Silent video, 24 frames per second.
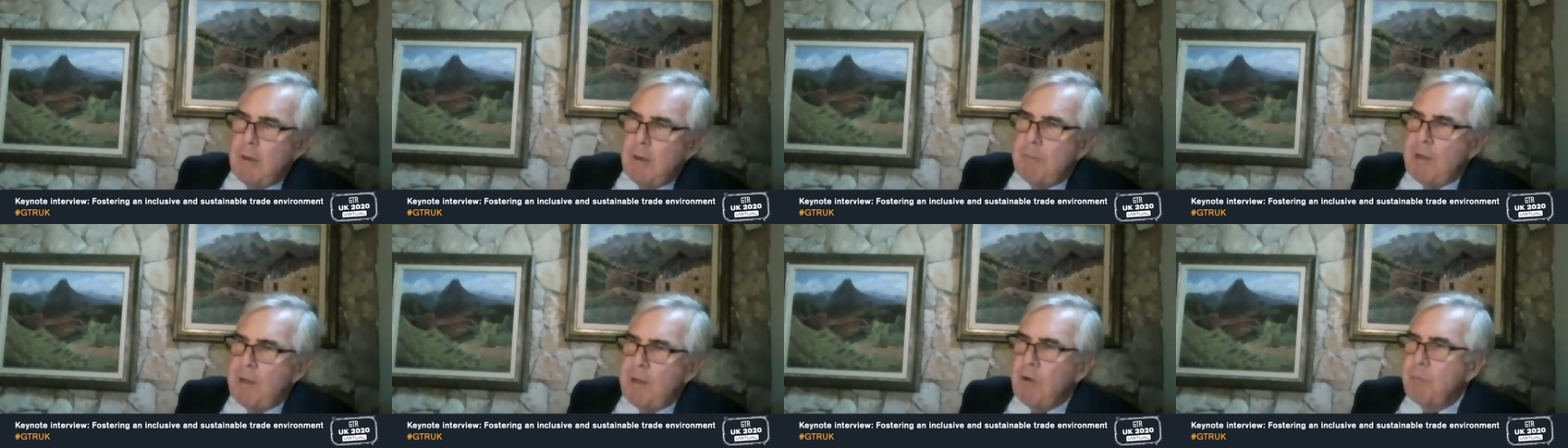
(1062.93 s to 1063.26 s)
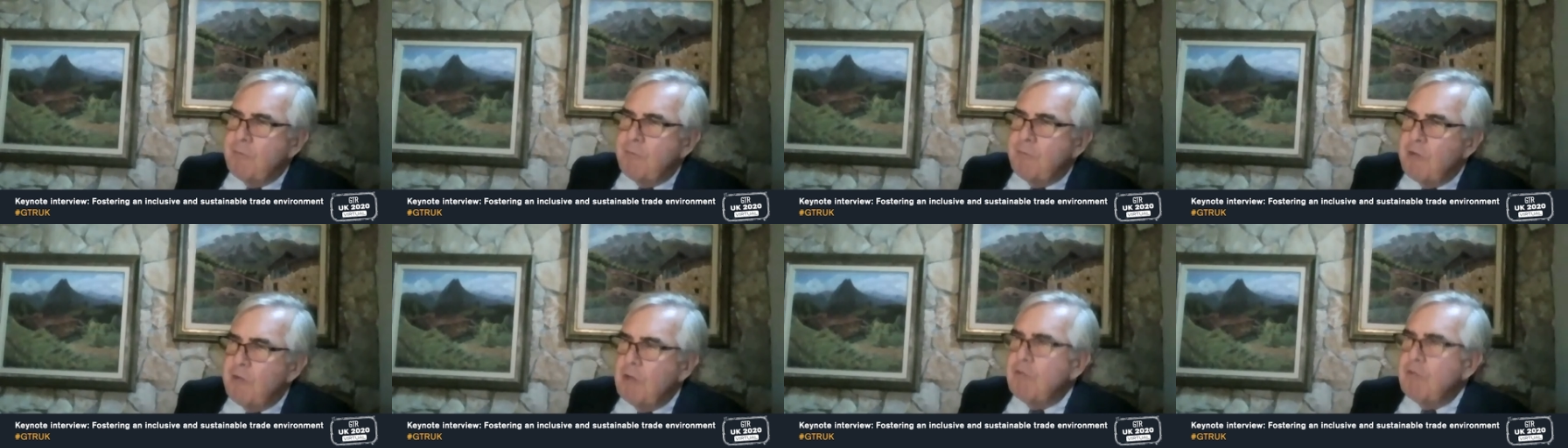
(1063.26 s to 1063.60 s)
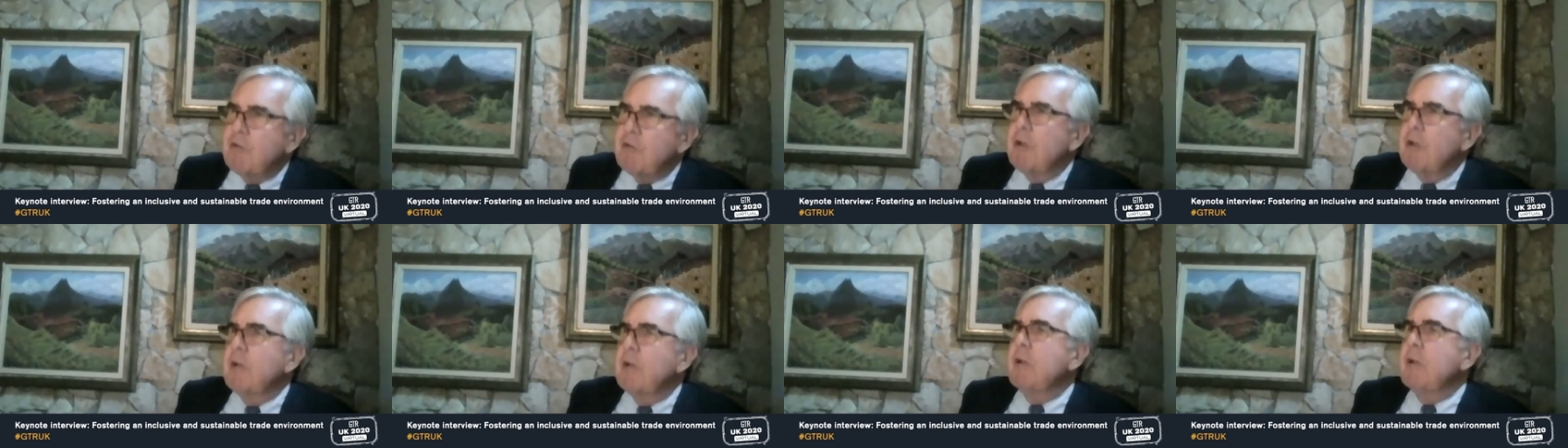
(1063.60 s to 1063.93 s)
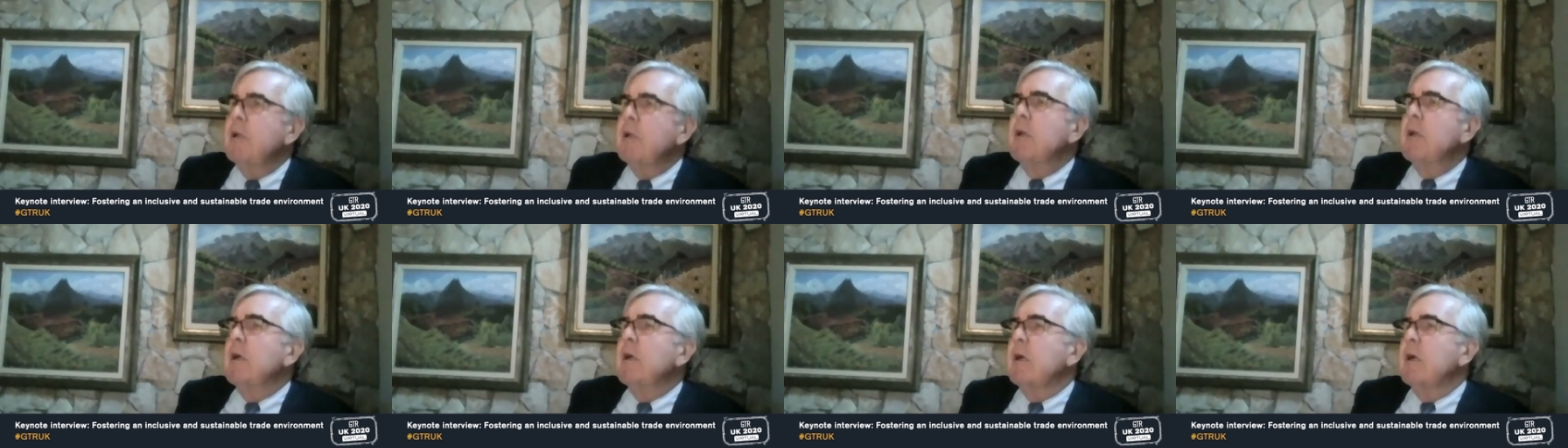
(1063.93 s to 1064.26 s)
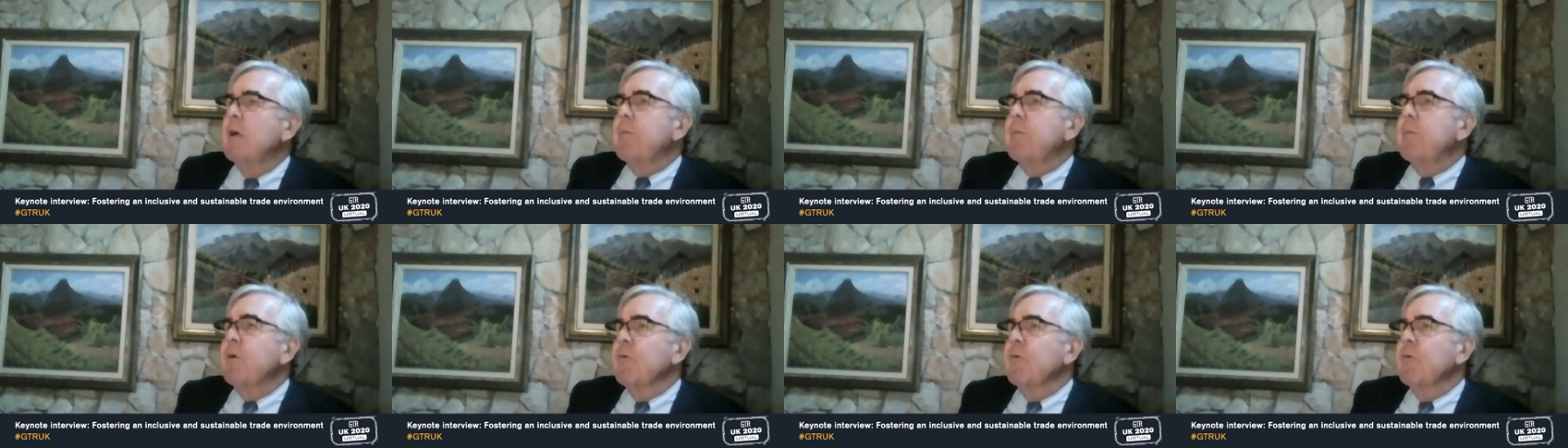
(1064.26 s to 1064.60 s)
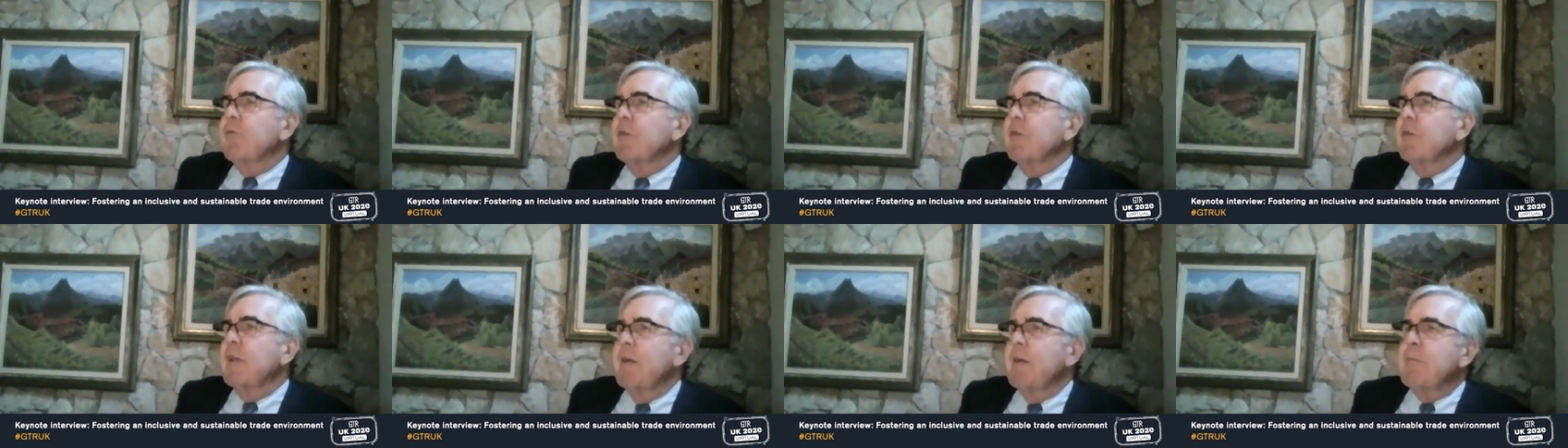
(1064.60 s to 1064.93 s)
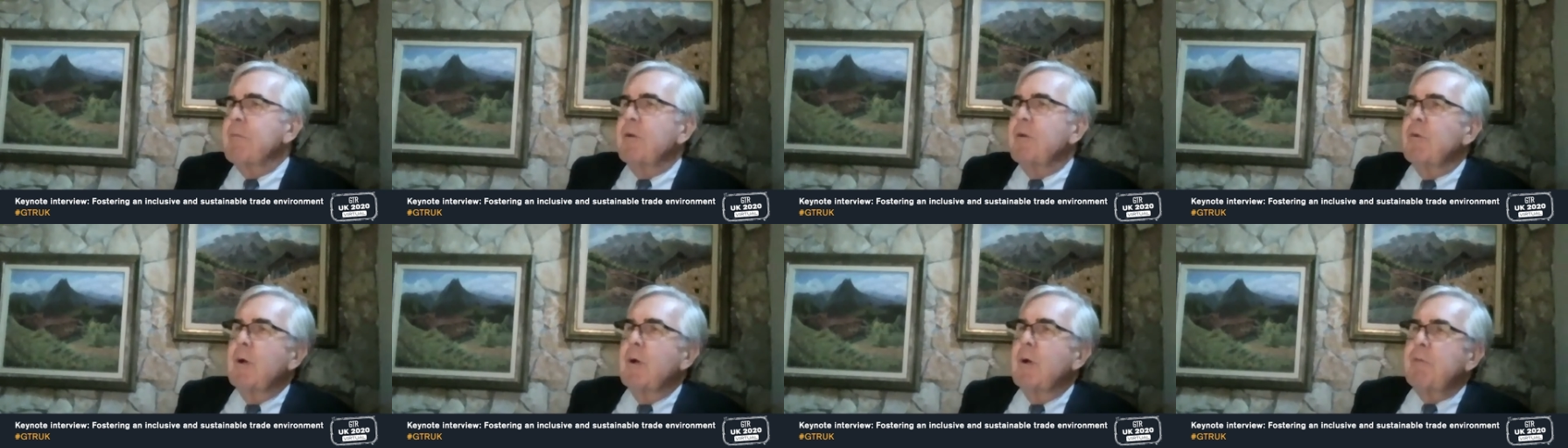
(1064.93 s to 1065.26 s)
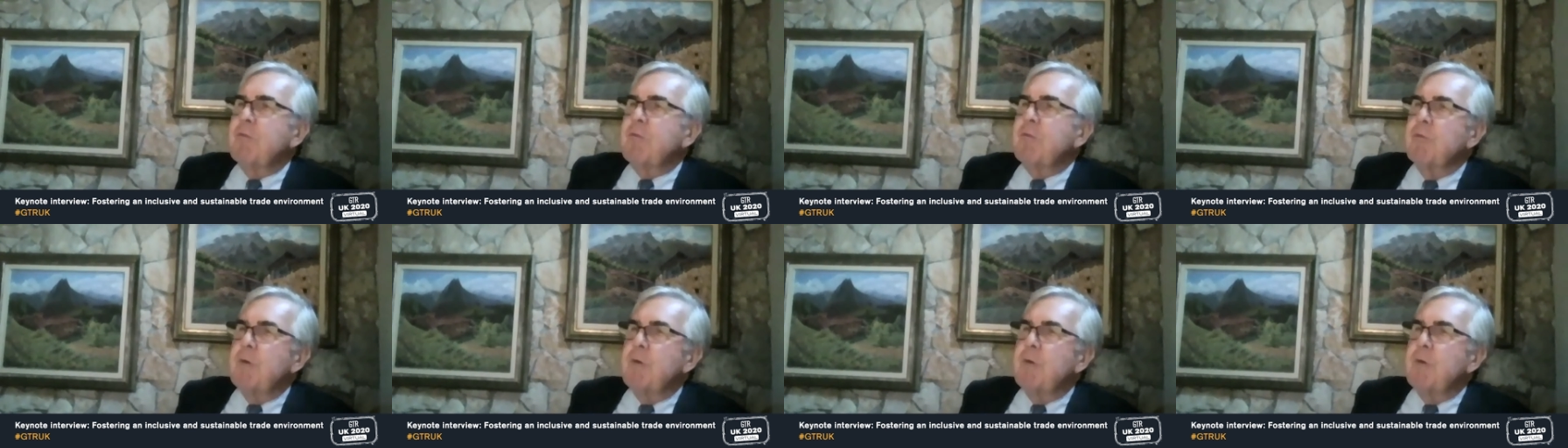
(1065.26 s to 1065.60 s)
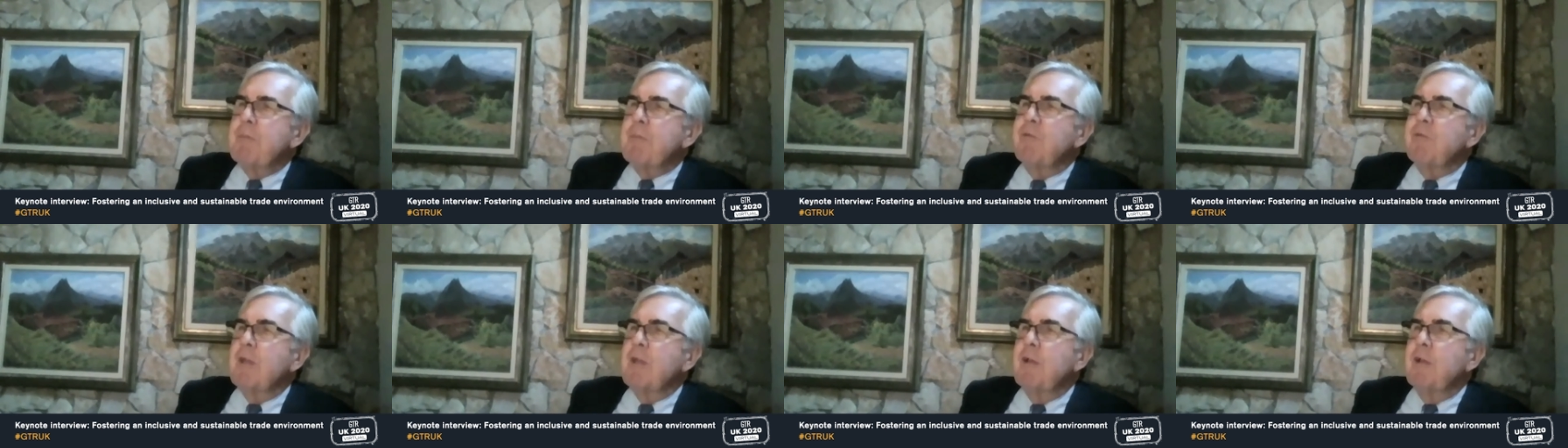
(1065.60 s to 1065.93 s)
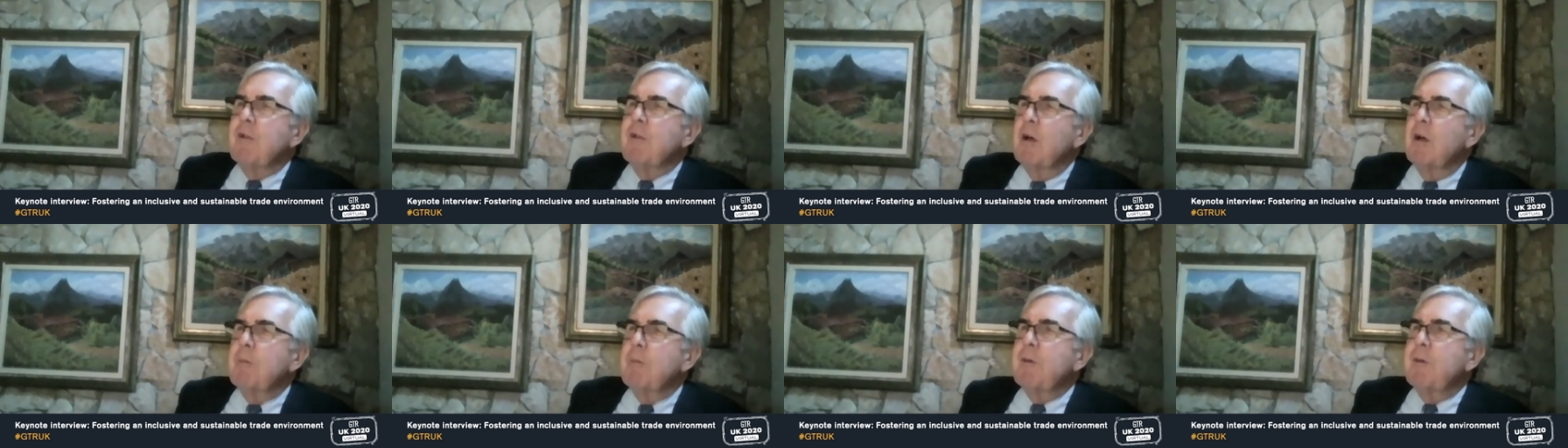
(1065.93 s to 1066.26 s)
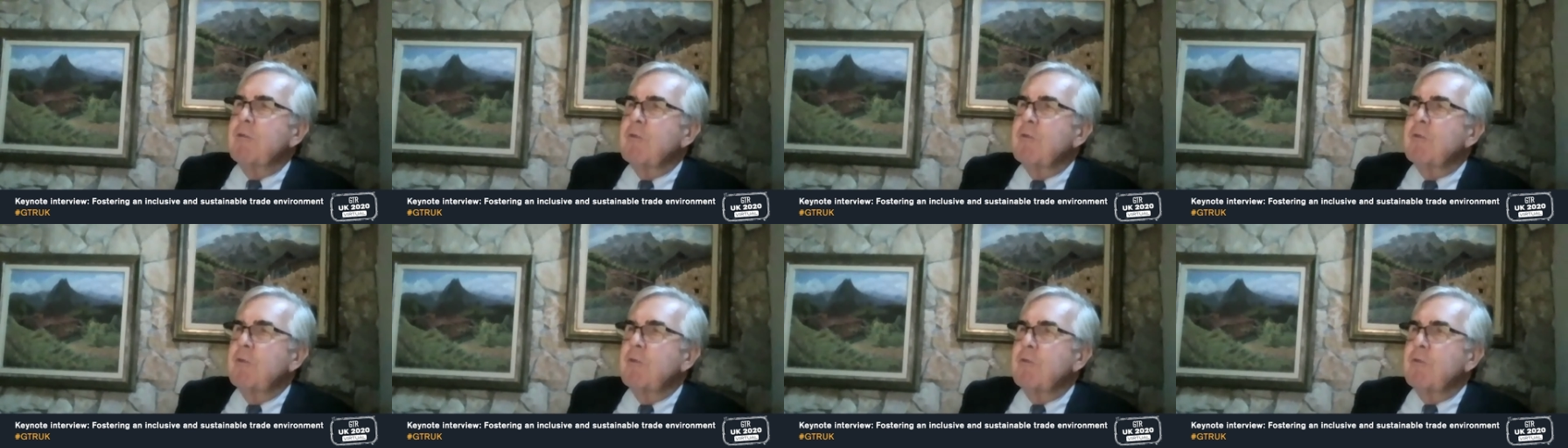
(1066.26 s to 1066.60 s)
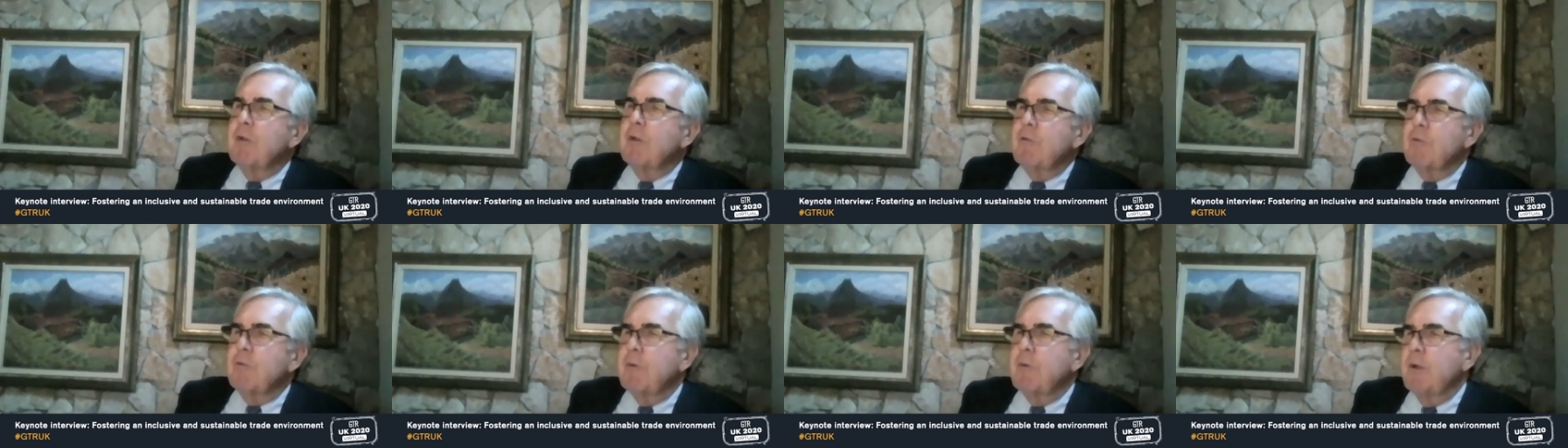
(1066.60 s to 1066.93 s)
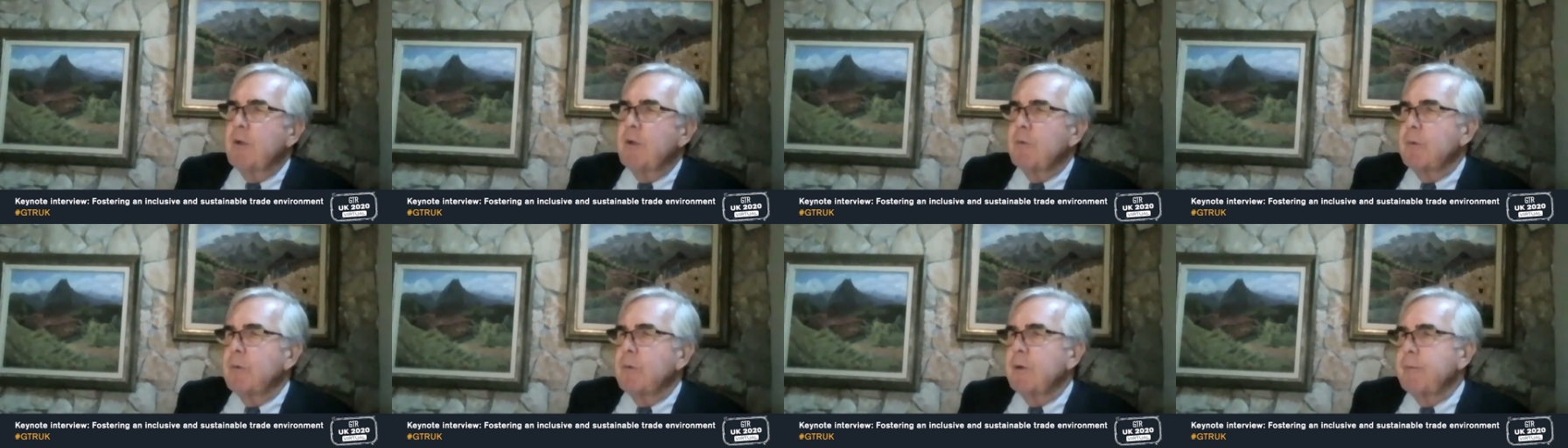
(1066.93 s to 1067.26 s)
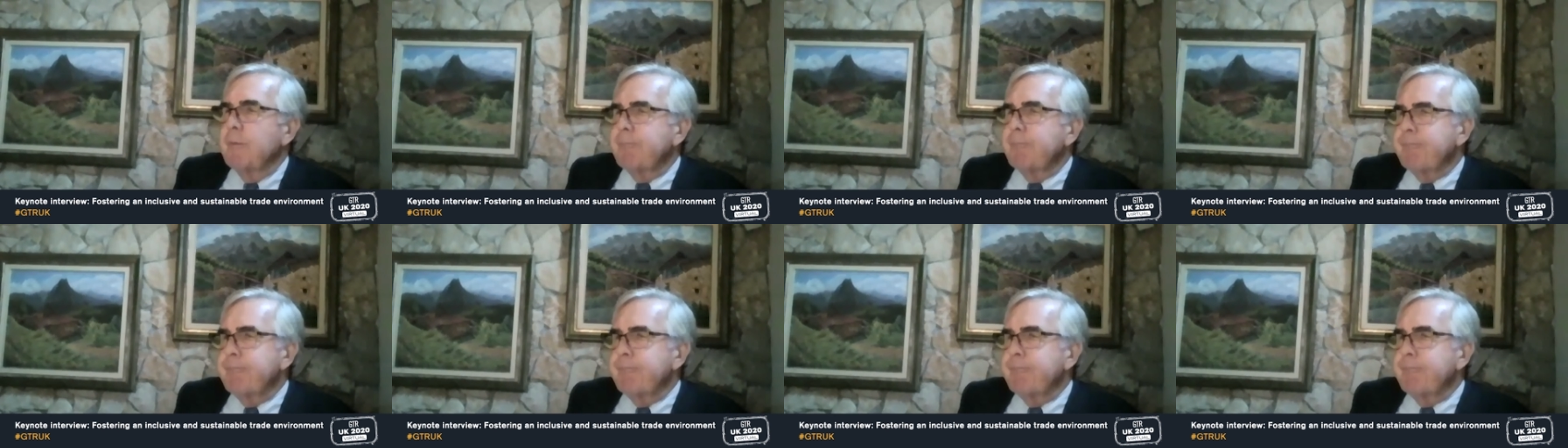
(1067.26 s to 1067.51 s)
main opposition, but also government who have to represent our best interests around the world.